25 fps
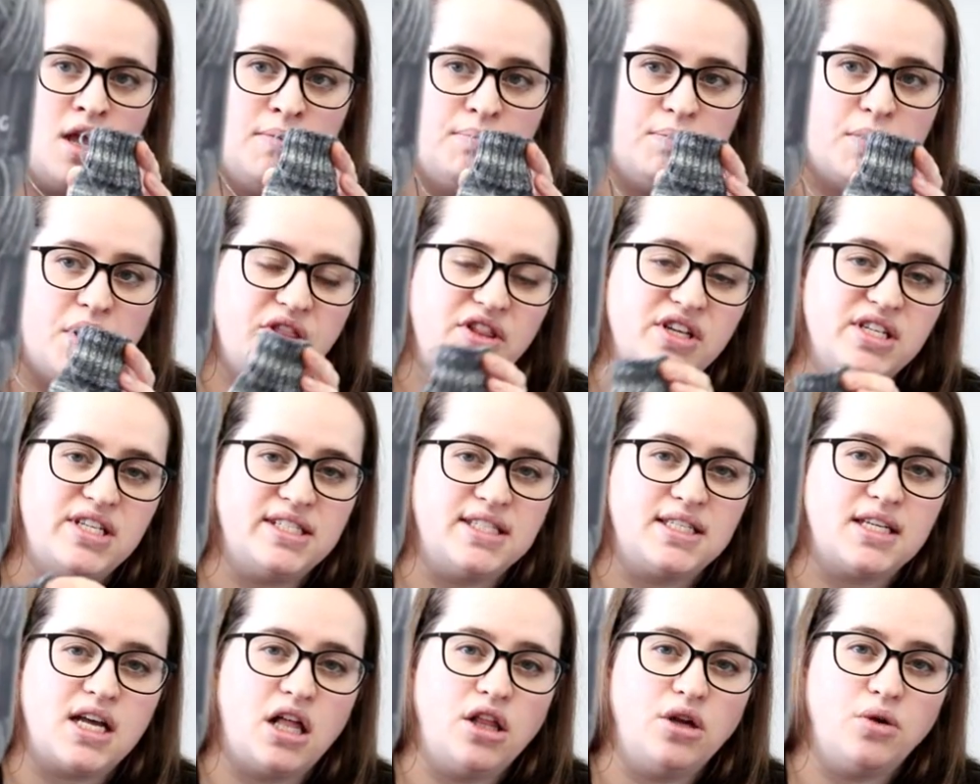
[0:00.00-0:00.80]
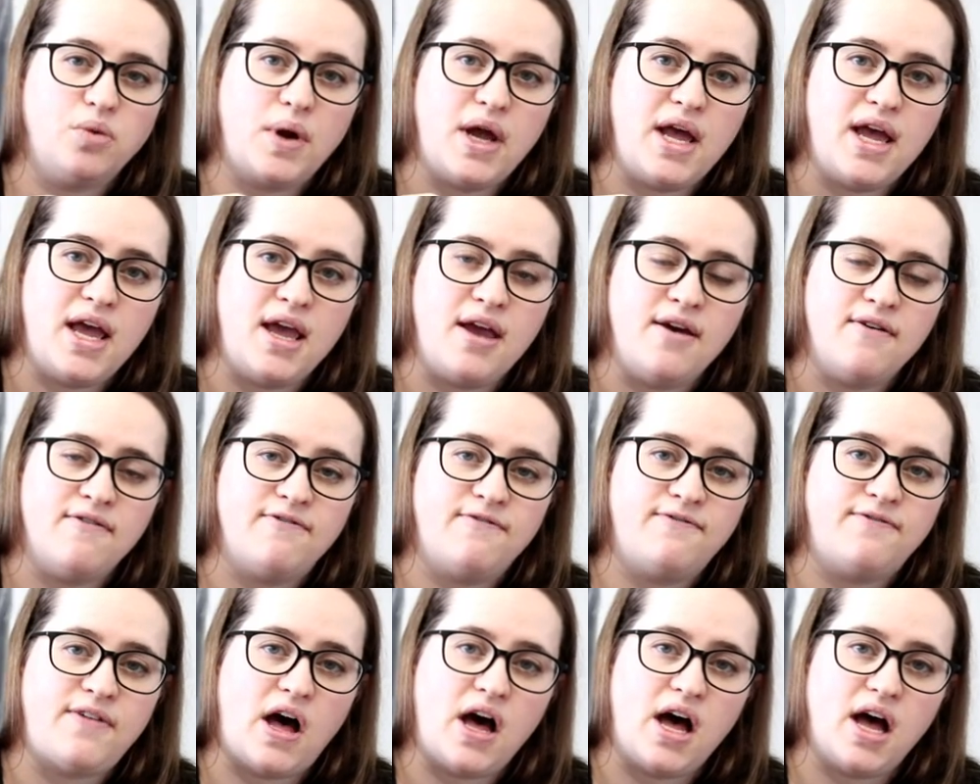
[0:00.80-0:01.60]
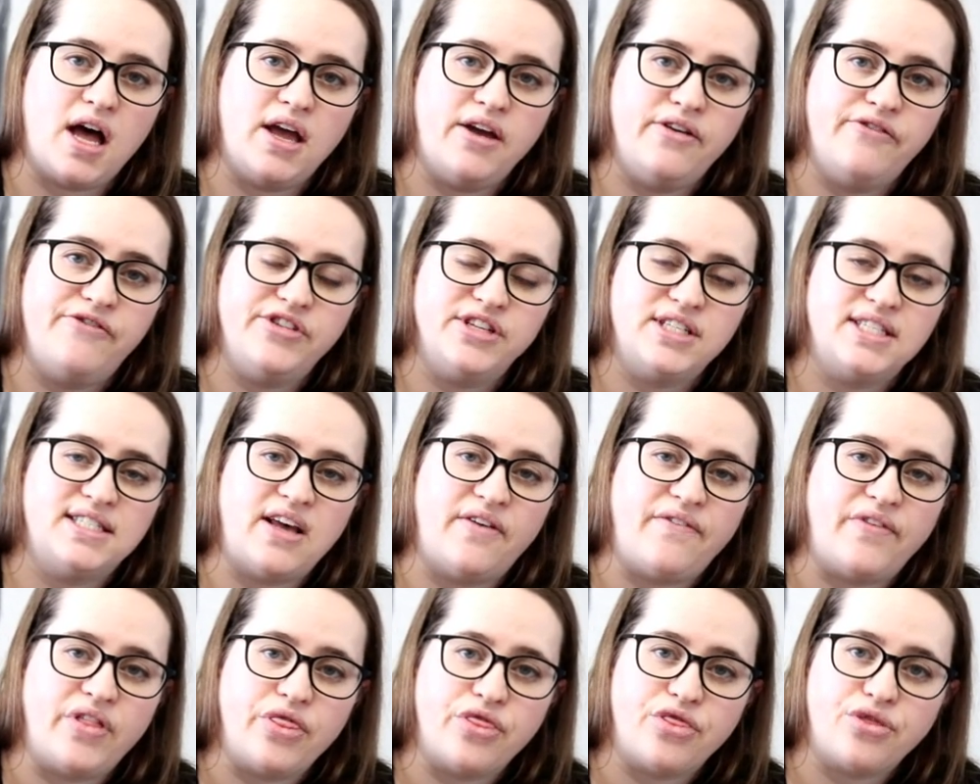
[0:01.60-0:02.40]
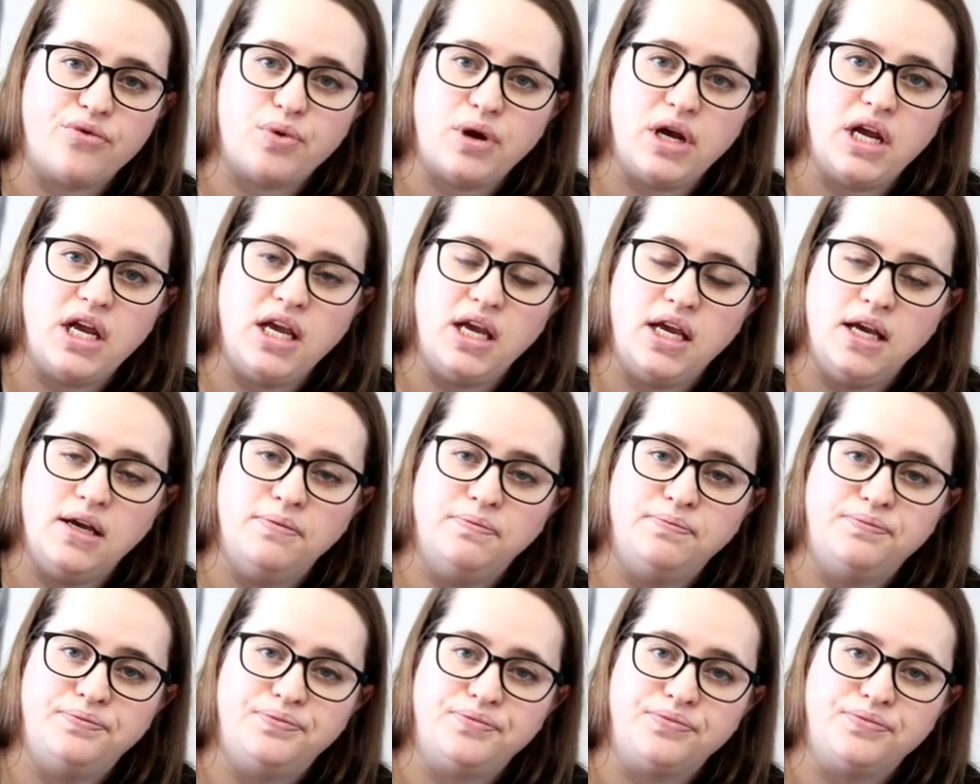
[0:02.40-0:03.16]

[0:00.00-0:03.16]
but this is colorway 573.